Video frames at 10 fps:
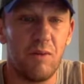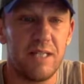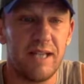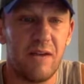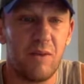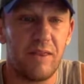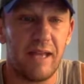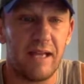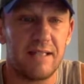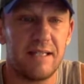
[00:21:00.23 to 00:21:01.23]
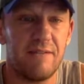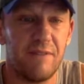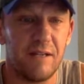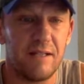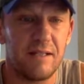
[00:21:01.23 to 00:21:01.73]
do we stand with like a
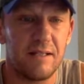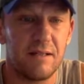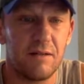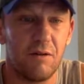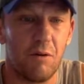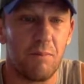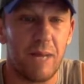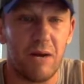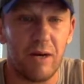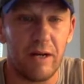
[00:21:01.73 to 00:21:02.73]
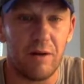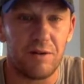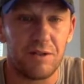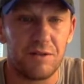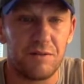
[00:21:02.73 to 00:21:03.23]
Cephas or
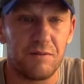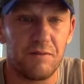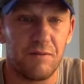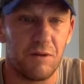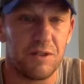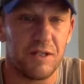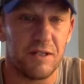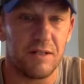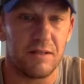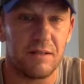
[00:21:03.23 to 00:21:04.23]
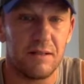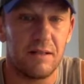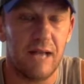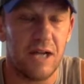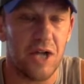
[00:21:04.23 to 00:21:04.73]
Barrios versus
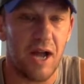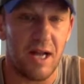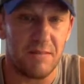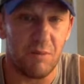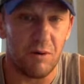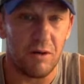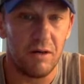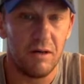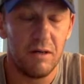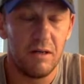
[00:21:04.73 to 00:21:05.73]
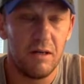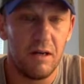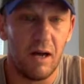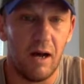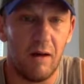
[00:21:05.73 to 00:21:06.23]
KJ Osborne?
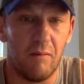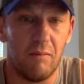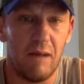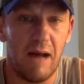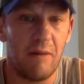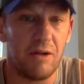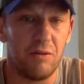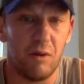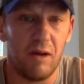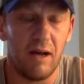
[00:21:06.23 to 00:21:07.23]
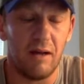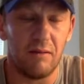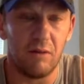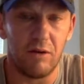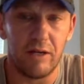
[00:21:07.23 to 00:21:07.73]
How about you,
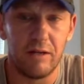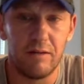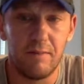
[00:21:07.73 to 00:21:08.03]
Rhodey?